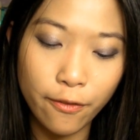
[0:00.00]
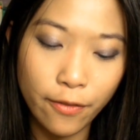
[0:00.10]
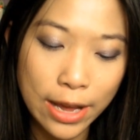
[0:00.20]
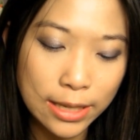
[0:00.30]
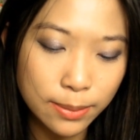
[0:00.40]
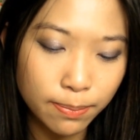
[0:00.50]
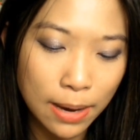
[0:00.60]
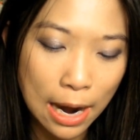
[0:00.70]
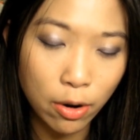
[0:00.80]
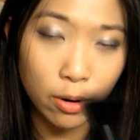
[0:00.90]
face
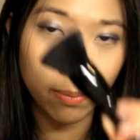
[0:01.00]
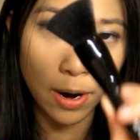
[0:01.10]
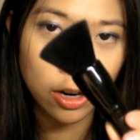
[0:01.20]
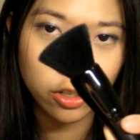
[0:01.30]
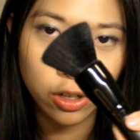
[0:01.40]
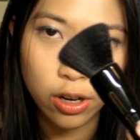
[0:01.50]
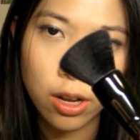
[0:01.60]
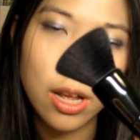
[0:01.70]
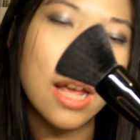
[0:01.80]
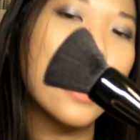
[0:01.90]
powder brush.
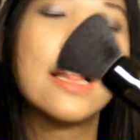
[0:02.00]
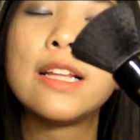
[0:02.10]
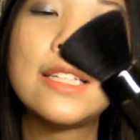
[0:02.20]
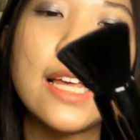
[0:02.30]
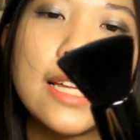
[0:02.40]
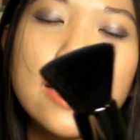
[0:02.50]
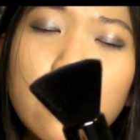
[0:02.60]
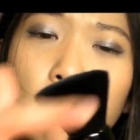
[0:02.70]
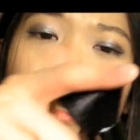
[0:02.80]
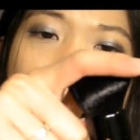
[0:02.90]
This is
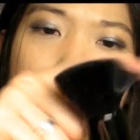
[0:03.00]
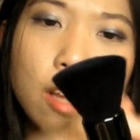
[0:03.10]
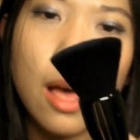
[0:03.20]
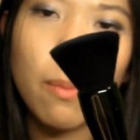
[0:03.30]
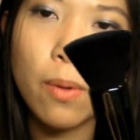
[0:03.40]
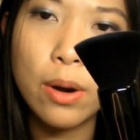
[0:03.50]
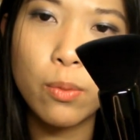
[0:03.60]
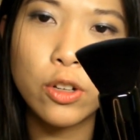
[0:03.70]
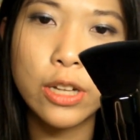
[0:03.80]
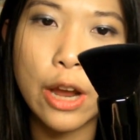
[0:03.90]
the flat top one,
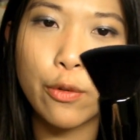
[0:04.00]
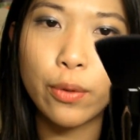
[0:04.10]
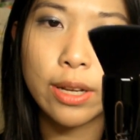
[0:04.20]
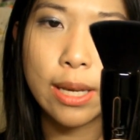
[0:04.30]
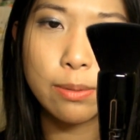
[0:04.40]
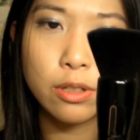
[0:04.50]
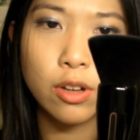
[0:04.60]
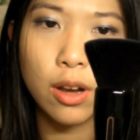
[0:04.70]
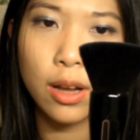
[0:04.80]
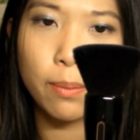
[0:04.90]
which everyone keeps on
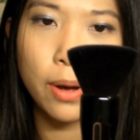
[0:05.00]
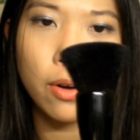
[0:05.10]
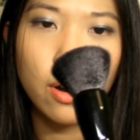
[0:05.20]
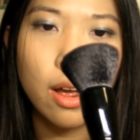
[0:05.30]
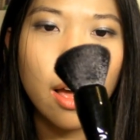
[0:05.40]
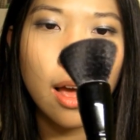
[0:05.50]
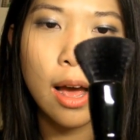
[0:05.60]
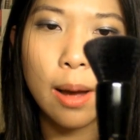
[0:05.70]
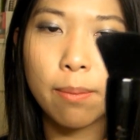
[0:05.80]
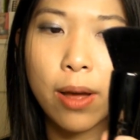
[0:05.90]
talking about.
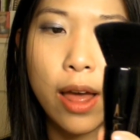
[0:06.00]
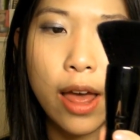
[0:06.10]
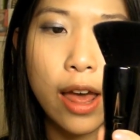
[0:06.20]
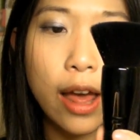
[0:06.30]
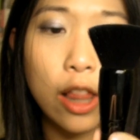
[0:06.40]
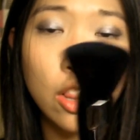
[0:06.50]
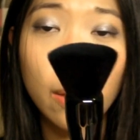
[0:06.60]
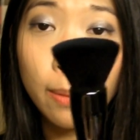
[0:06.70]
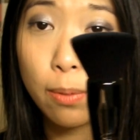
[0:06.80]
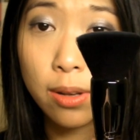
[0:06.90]
A lot
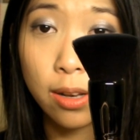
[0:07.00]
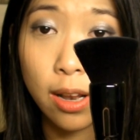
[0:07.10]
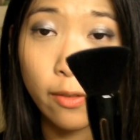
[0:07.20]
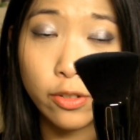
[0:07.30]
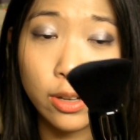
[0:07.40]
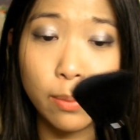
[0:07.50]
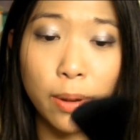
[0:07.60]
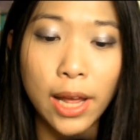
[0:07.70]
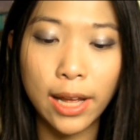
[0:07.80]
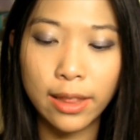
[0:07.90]
of people love to
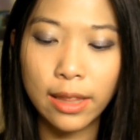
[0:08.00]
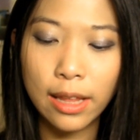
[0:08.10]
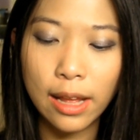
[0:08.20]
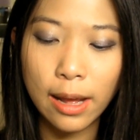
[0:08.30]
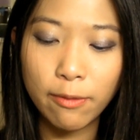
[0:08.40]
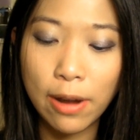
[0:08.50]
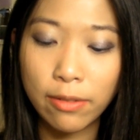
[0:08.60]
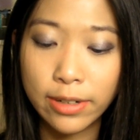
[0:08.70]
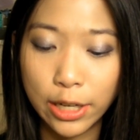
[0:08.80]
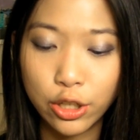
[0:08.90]
apply
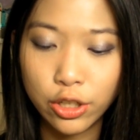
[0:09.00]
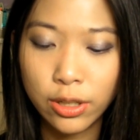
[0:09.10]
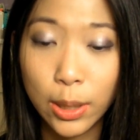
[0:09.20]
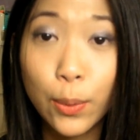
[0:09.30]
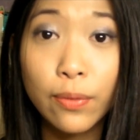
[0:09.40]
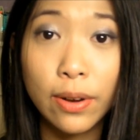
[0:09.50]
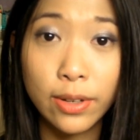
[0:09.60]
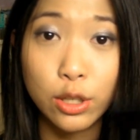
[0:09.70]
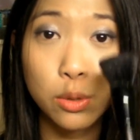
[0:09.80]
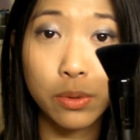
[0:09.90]
foundation, liquid
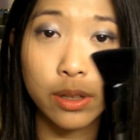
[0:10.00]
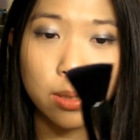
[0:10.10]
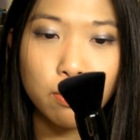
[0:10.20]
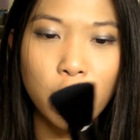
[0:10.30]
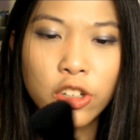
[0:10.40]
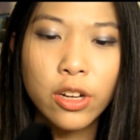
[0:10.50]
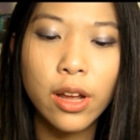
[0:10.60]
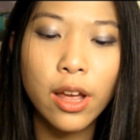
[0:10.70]
foundation with this brush.